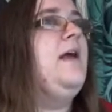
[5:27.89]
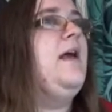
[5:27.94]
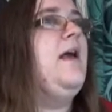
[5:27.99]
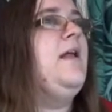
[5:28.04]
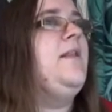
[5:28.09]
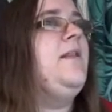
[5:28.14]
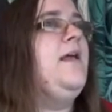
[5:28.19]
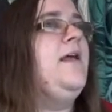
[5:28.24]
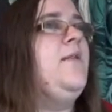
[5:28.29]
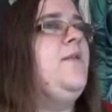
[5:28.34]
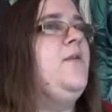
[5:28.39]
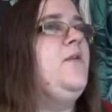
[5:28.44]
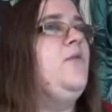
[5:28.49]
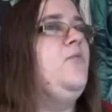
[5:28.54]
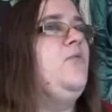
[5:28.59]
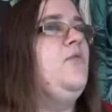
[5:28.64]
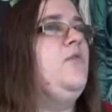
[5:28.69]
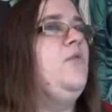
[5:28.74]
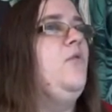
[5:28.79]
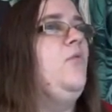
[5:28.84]
and then there
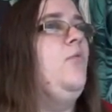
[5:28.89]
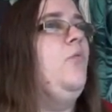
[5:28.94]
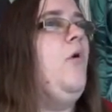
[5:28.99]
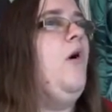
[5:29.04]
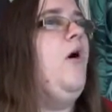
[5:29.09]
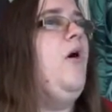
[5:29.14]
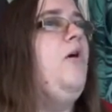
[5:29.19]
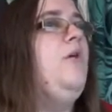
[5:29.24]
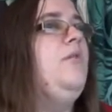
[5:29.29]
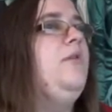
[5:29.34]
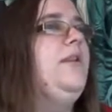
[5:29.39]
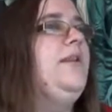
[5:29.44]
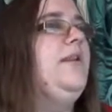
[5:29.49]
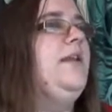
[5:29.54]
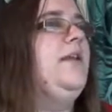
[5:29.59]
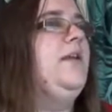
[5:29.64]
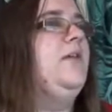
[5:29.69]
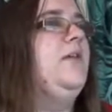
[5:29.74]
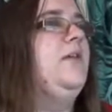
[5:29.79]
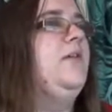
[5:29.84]
was a wall
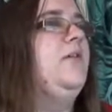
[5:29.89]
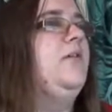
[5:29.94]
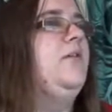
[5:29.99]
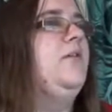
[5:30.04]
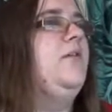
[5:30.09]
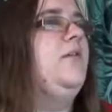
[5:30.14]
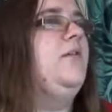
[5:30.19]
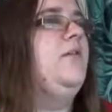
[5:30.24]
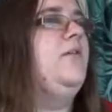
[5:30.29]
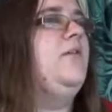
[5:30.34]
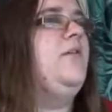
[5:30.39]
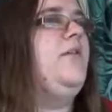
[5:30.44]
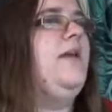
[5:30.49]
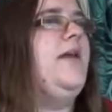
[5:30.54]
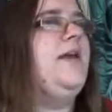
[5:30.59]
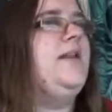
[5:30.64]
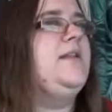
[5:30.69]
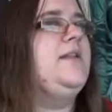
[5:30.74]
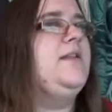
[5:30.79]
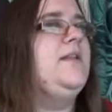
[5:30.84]
here
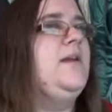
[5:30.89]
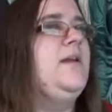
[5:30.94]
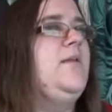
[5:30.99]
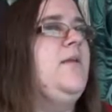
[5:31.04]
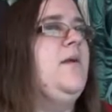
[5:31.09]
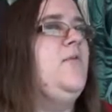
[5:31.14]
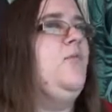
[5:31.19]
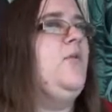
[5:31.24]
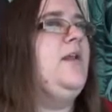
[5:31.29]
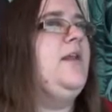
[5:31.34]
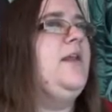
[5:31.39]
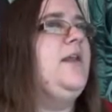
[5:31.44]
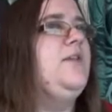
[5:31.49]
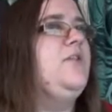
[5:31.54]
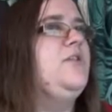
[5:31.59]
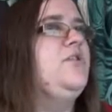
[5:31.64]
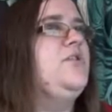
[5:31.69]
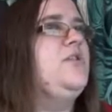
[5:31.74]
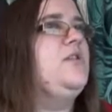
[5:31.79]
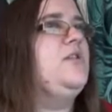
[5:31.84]
that went in
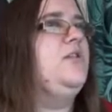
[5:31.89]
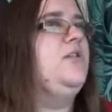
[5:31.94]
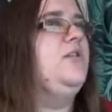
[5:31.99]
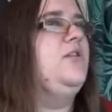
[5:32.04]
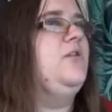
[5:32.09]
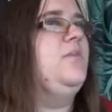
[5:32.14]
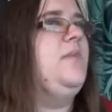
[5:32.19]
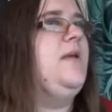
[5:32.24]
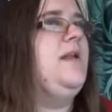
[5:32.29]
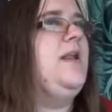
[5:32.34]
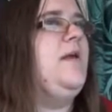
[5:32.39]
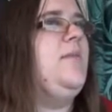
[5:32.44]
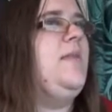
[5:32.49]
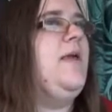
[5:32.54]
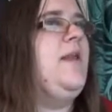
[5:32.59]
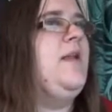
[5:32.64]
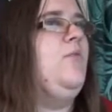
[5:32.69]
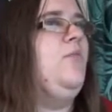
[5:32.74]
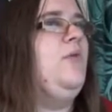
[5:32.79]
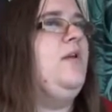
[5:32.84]
just a little bit, and
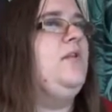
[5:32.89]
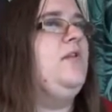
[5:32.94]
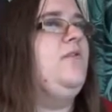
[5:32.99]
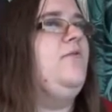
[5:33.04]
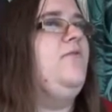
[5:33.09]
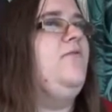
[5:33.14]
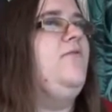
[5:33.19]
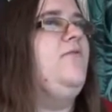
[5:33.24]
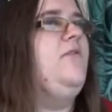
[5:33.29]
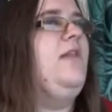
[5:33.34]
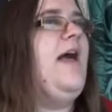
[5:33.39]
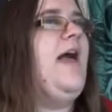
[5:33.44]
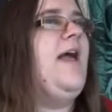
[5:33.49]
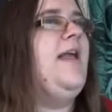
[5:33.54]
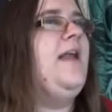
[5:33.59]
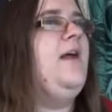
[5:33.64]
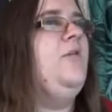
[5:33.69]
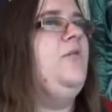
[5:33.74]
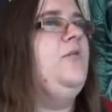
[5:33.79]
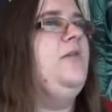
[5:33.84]
then it went
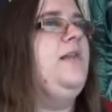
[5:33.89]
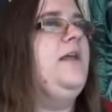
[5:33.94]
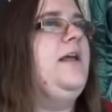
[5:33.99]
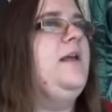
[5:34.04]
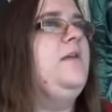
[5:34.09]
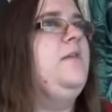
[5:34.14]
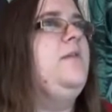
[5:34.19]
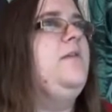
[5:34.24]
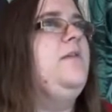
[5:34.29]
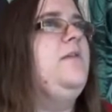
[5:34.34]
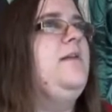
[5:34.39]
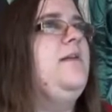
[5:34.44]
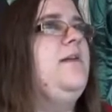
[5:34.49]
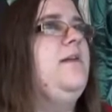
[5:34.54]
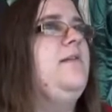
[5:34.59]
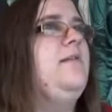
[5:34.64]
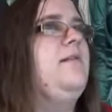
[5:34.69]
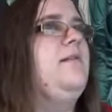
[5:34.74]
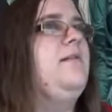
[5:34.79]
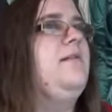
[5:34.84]
flat out like
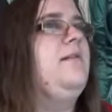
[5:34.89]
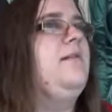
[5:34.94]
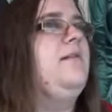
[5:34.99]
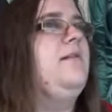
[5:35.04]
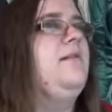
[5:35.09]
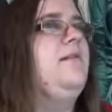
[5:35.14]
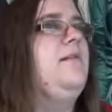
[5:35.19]
this.